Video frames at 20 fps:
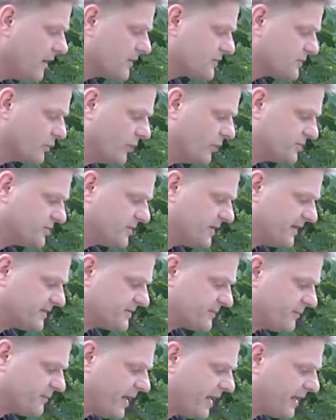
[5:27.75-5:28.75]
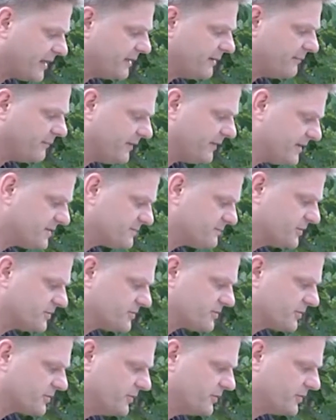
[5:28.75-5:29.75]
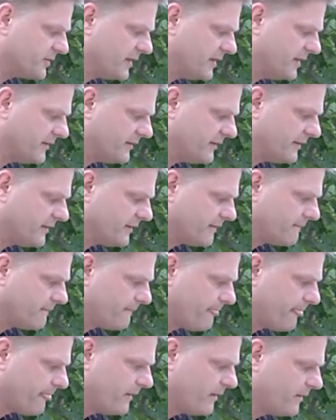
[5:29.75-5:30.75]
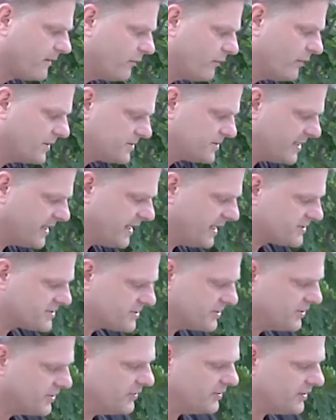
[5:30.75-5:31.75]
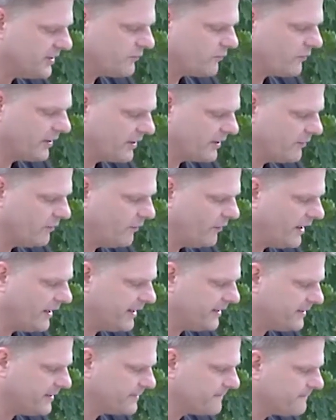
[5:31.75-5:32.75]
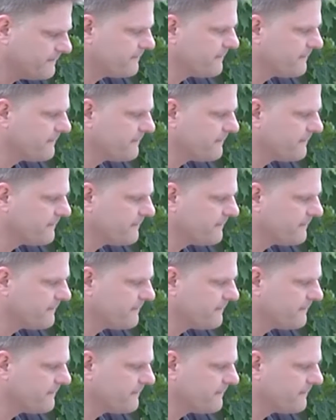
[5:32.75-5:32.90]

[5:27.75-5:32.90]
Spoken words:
So once you got your bracket in place, put your unit in there. Once you got your unit where you want it,